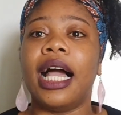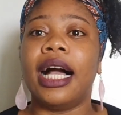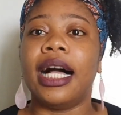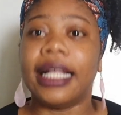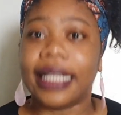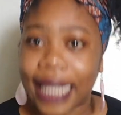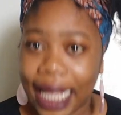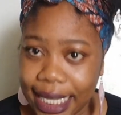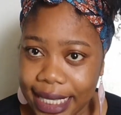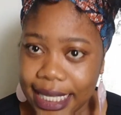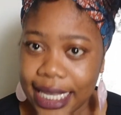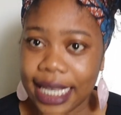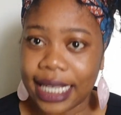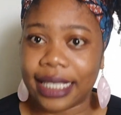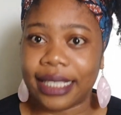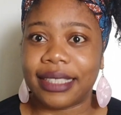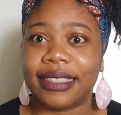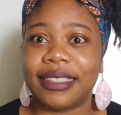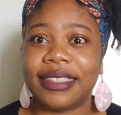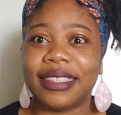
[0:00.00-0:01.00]
That's it.
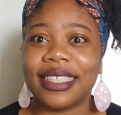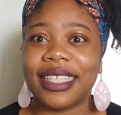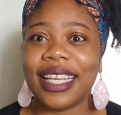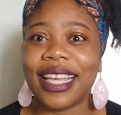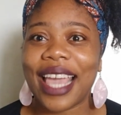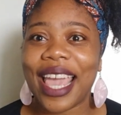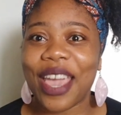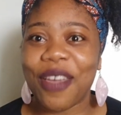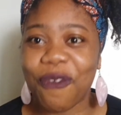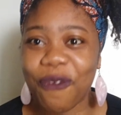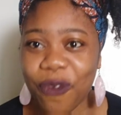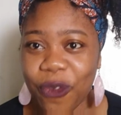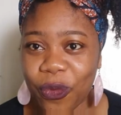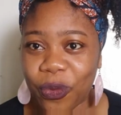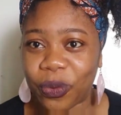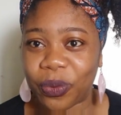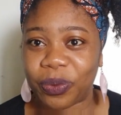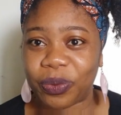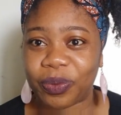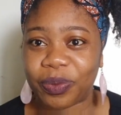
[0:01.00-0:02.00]
Efu.
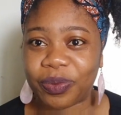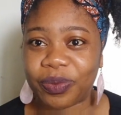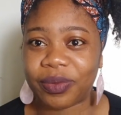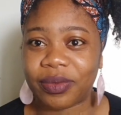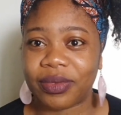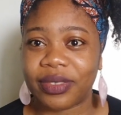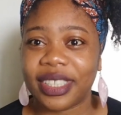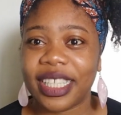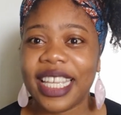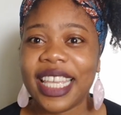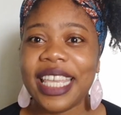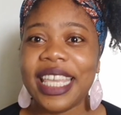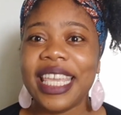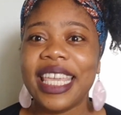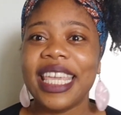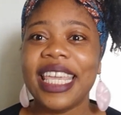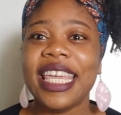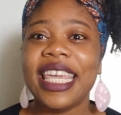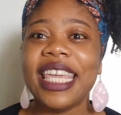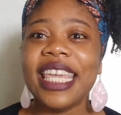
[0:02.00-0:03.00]

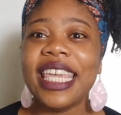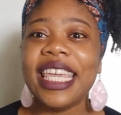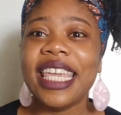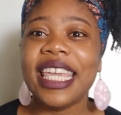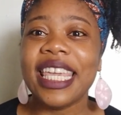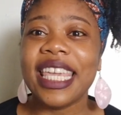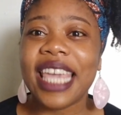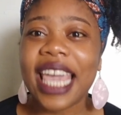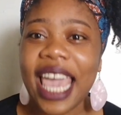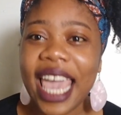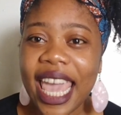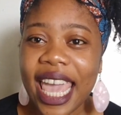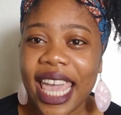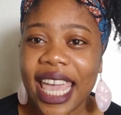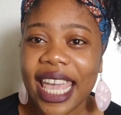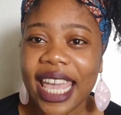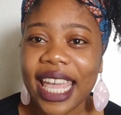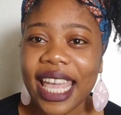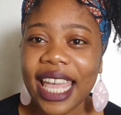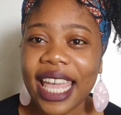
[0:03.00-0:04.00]
Ihe
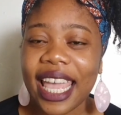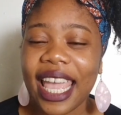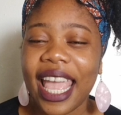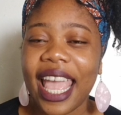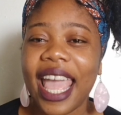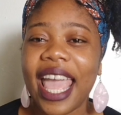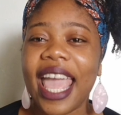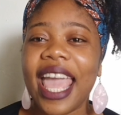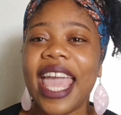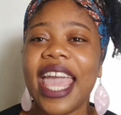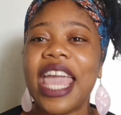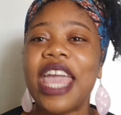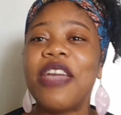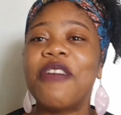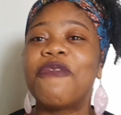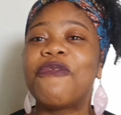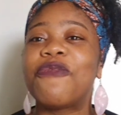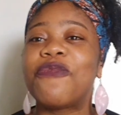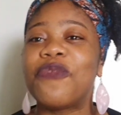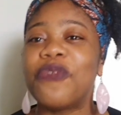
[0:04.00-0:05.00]

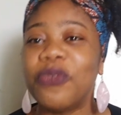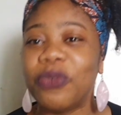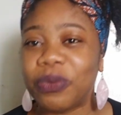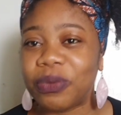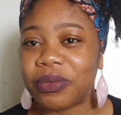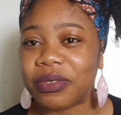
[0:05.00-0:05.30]
efu.